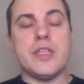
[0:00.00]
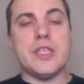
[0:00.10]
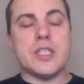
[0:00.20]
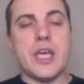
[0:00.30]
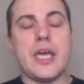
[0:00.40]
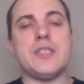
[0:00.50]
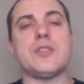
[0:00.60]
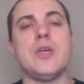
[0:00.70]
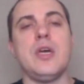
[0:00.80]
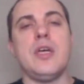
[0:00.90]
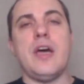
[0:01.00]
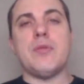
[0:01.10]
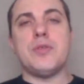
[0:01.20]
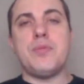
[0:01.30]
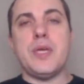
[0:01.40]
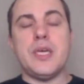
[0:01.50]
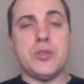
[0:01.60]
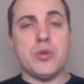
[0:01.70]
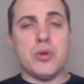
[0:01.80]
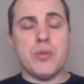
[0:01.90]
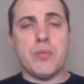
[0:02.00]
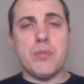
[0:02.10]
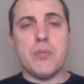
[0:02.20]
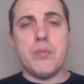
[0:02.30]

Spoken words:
In this case, that would be your